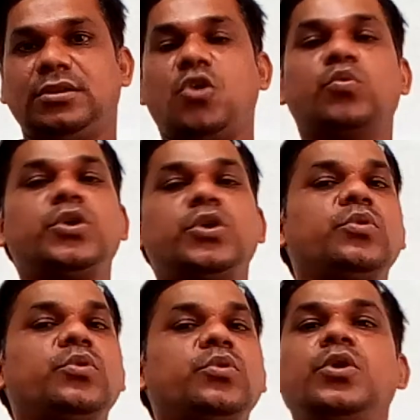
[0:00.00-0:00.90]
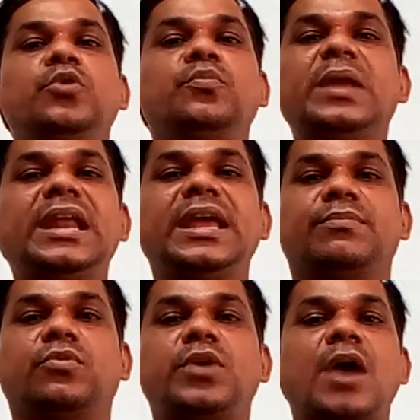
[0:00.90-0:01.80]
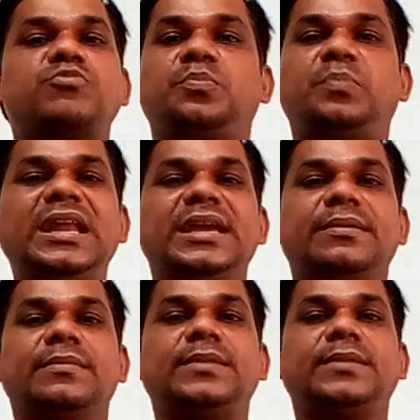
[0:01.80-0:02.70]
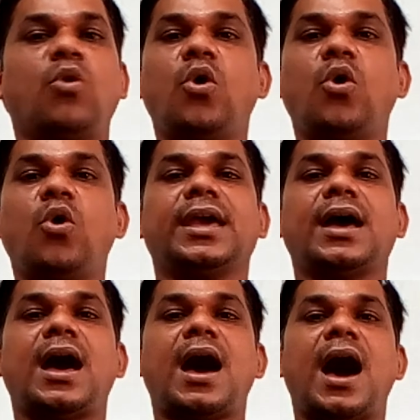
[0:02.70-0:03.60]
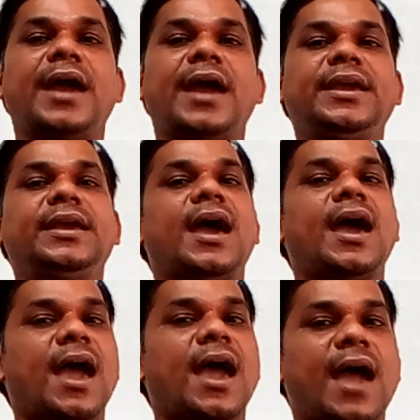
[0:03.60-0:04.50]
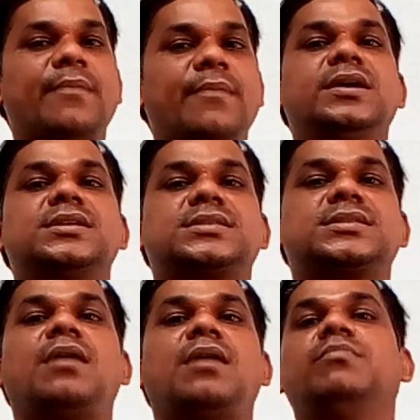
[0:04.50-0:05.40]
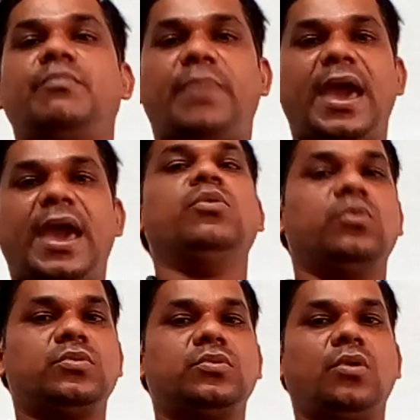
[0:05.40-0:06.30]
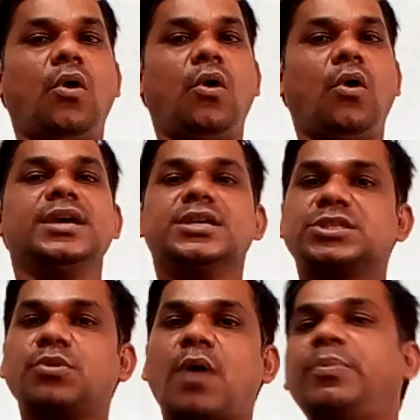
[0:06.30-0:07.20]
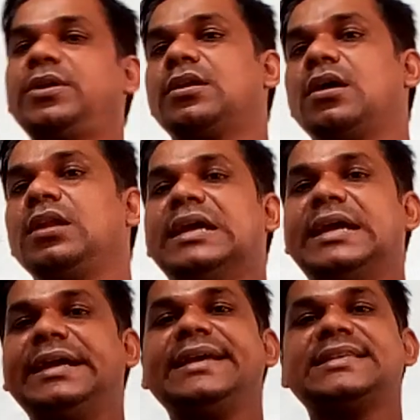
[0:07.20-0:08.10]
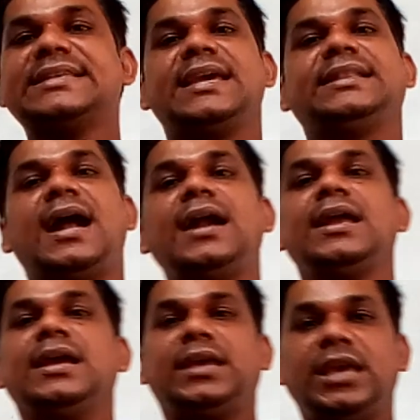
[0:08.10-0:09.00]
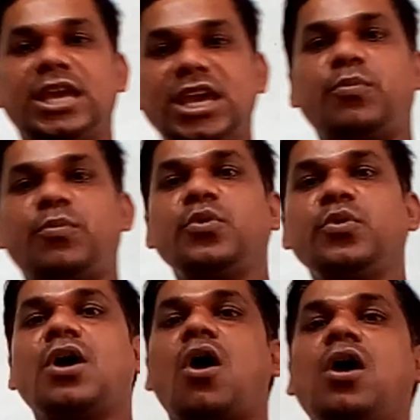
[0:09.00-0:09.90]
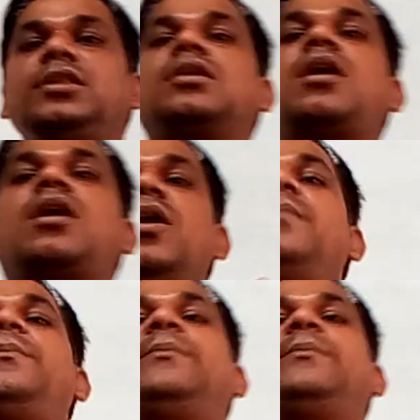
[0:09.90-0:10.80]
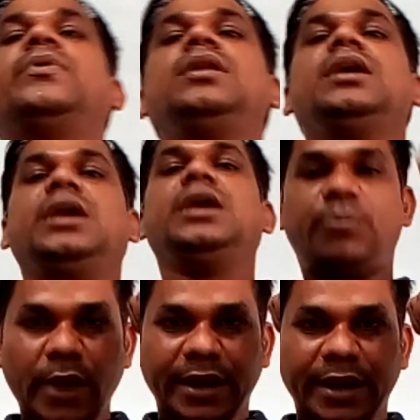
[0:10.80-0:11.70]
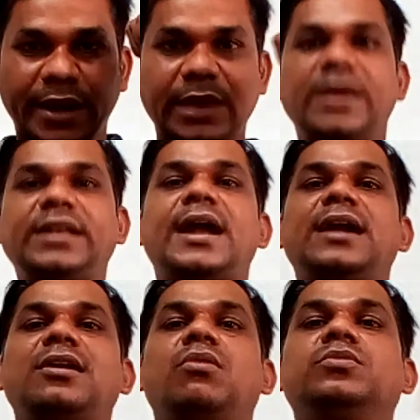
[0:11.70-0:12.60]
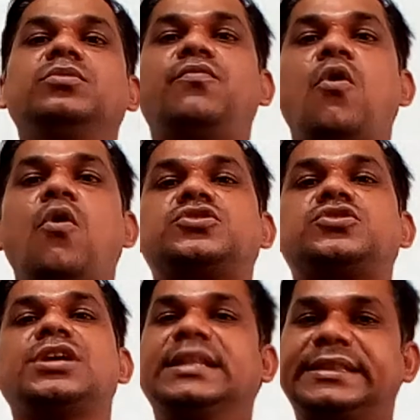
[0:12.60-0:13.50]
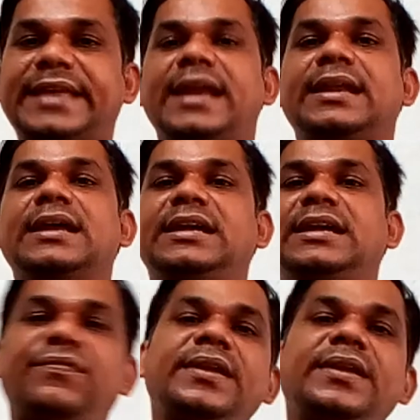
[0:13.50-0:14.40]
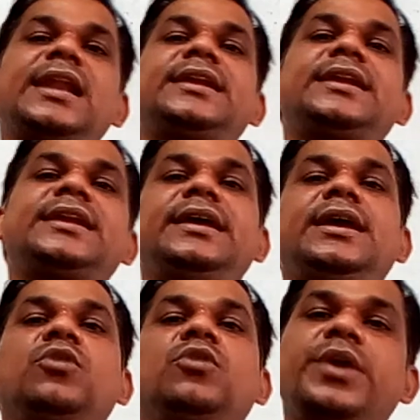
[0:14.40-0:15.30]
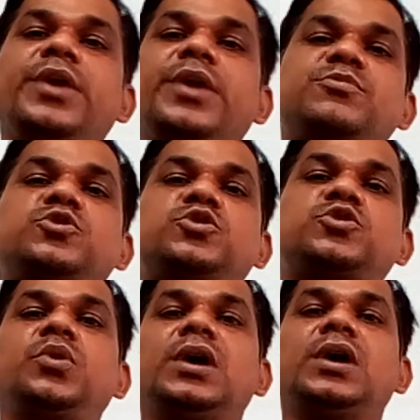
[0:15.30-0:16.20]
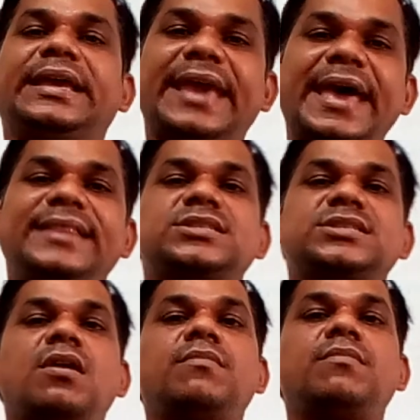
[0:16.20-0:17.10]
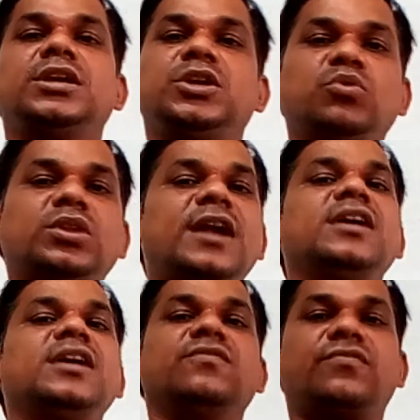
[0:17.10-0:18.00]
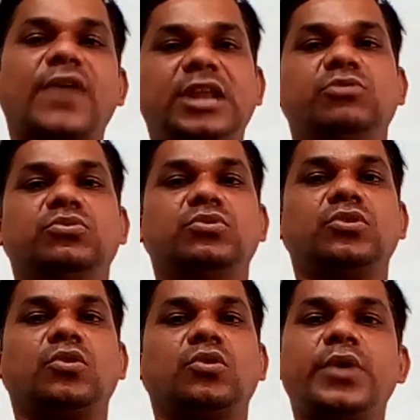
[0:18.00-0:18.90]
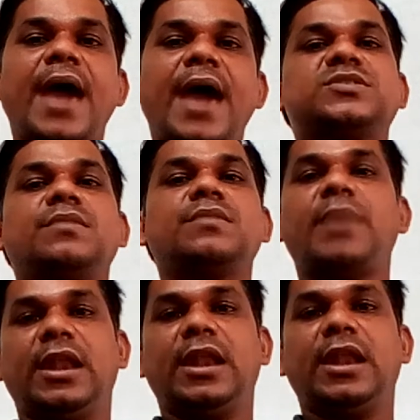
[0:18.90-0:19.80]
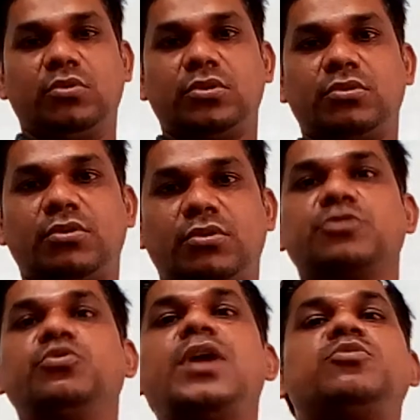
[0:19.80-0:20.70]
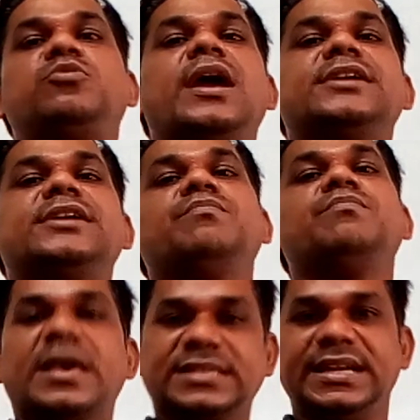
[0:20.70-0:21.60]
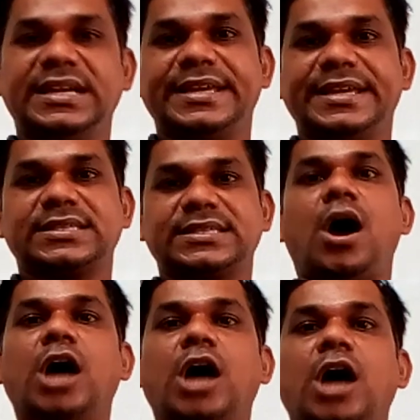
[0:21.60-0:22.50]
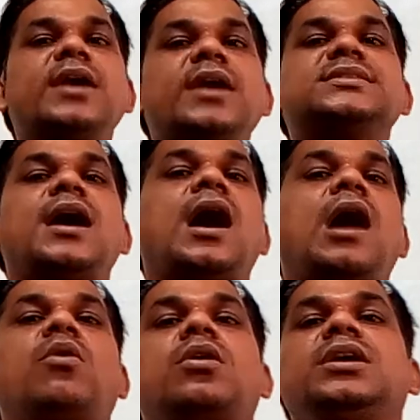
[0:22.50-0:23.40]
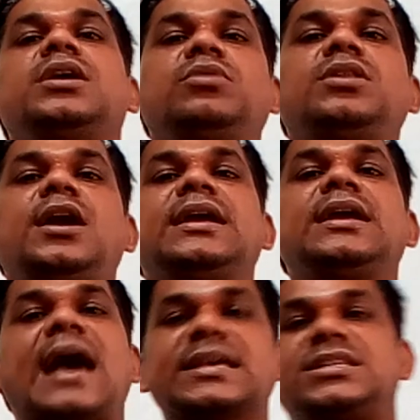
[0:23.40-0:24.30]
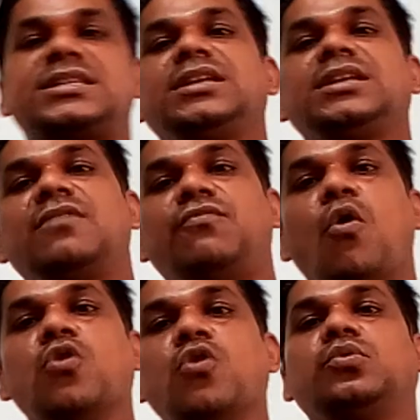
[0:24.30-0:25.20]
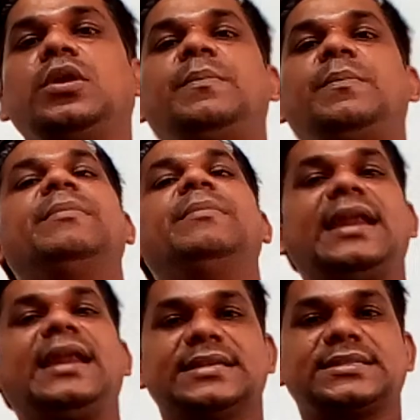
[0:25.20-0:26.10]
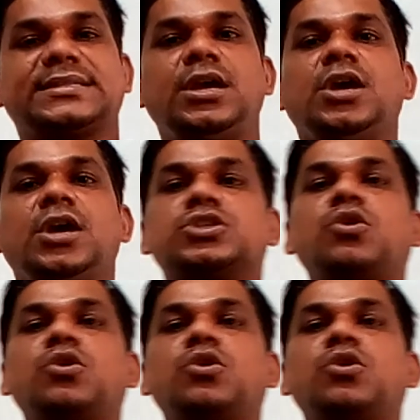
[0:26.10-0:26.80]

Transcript: we do believe, we have to believe that okay, I have some value. Okay, so after all, it is saying that if we all the common people, if we are giving that the votes, then definitely we have to gain some, that value. We have some value, right? We have to get some facilities. Otherwise, our that casting that vote will be meaningless. So